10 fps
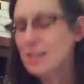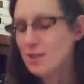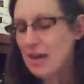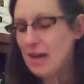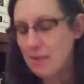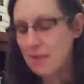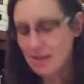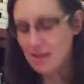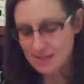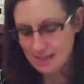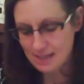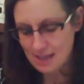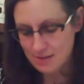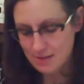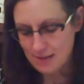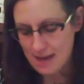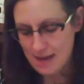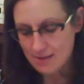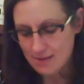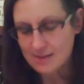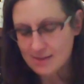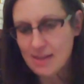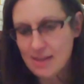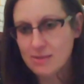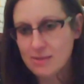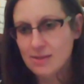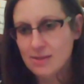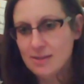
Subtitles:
is your hypothesis that the outcomes of that would be, Ruth?